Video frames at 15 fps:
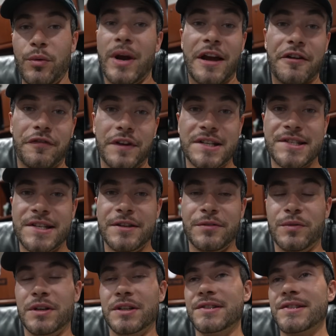way I fixed it
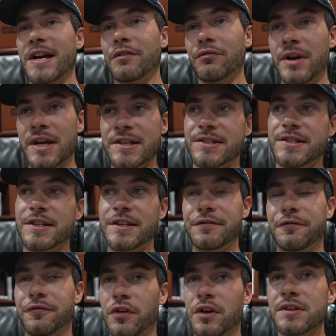was I raised the
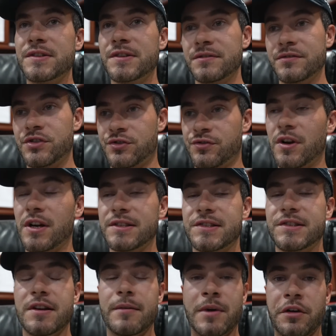front
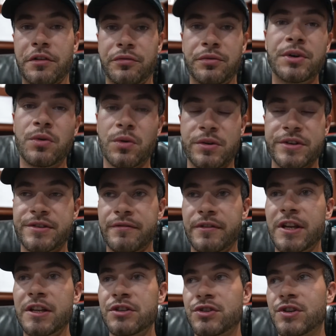struts about 3/4 of an
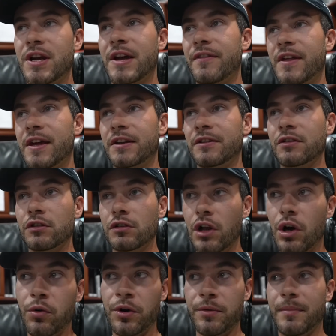inch and then
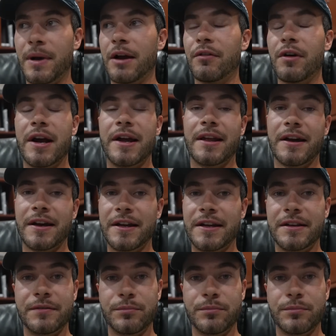lowered my ride height